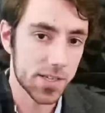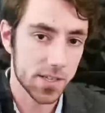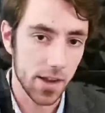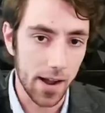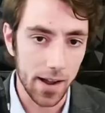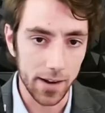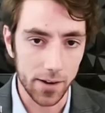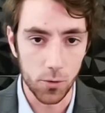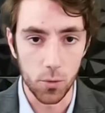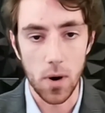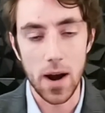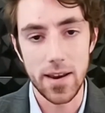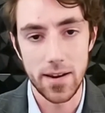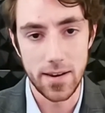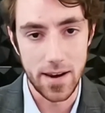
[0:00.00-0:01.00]
stock
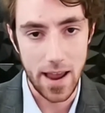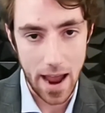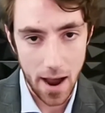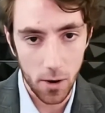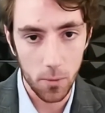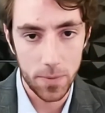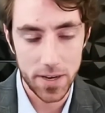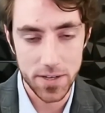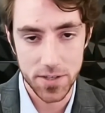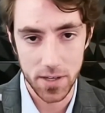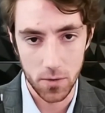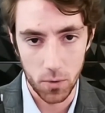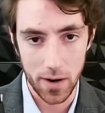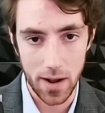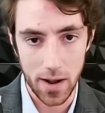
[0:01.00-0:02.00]
right now, based
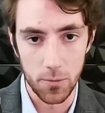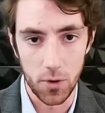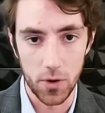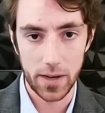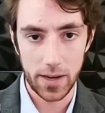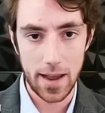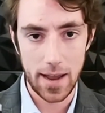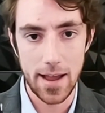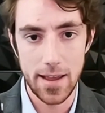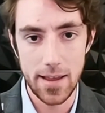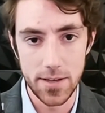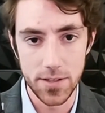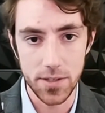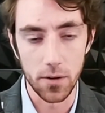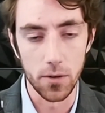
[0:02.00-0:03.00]
on what I'm looking at,
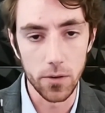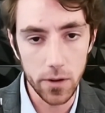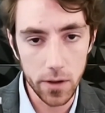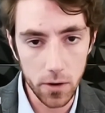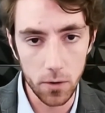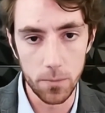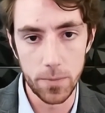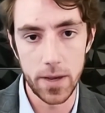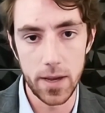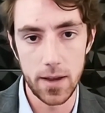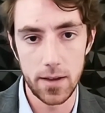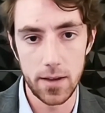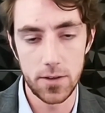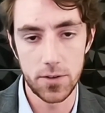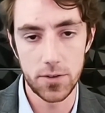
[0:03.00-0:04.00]
is a little
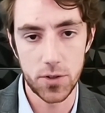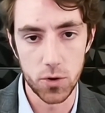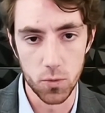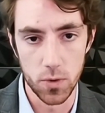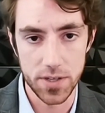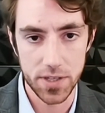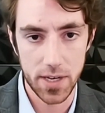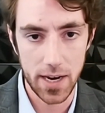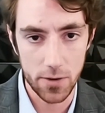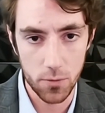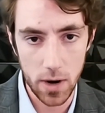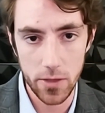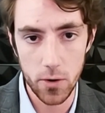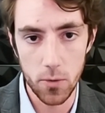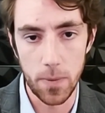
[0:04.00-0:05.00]
bit too risky. I'd
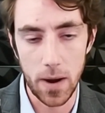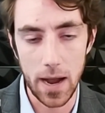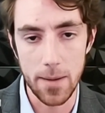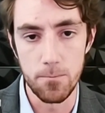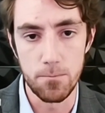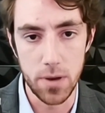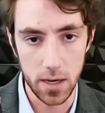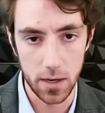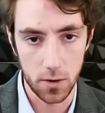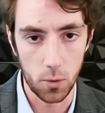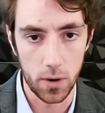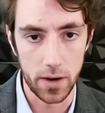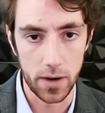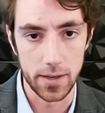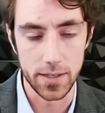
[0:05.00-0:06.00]
rather buy
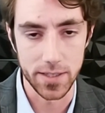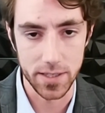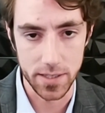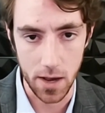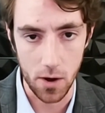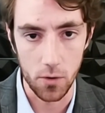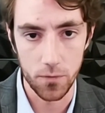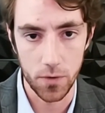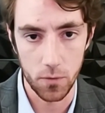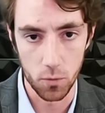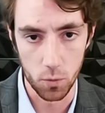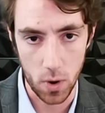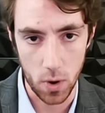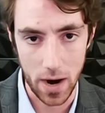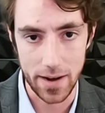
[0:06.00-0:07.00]
Bitcoin itself
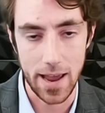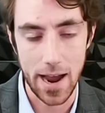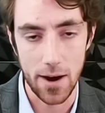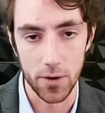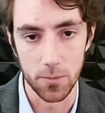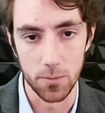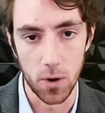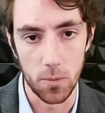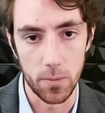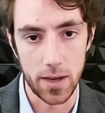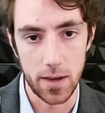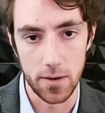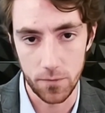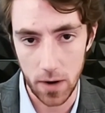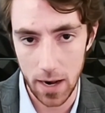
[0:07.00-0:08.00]
mm. right now at the
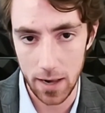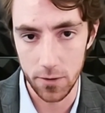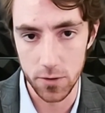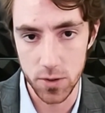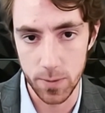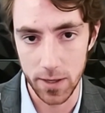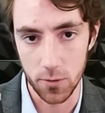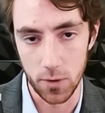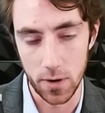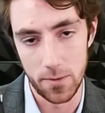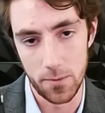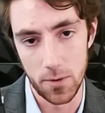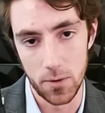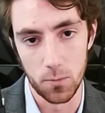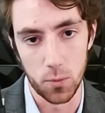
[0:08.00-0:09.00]
moment. It follows
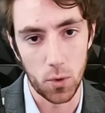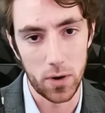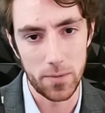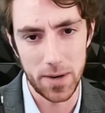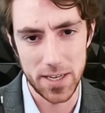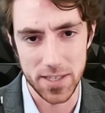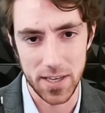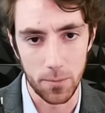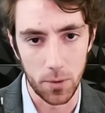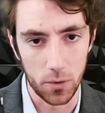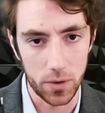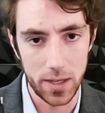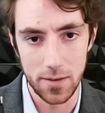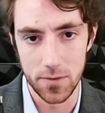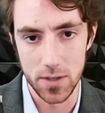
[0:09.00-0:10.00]
Bitcoin. Coinbase, I
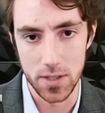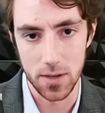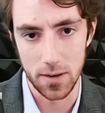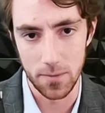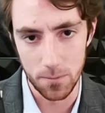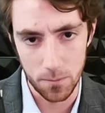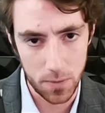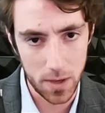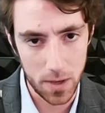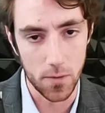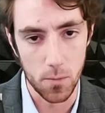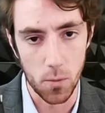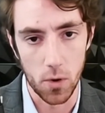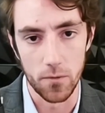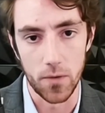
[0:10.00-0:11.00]
believe, is a bit
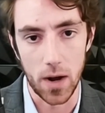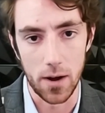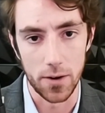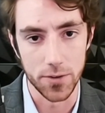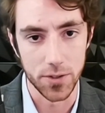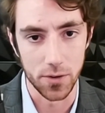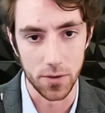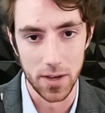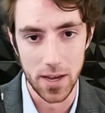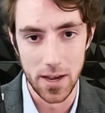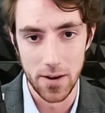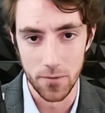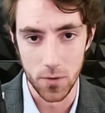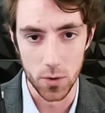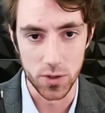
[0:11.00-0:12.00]
of a more volatile
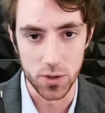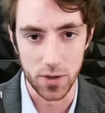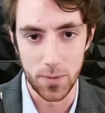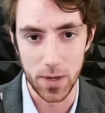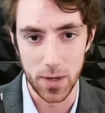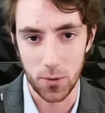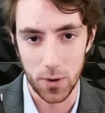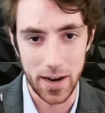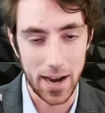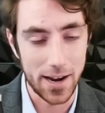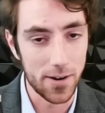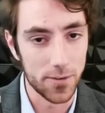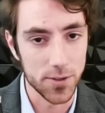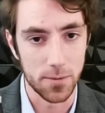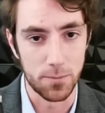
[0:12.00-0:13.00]
version of Bitcoin. I know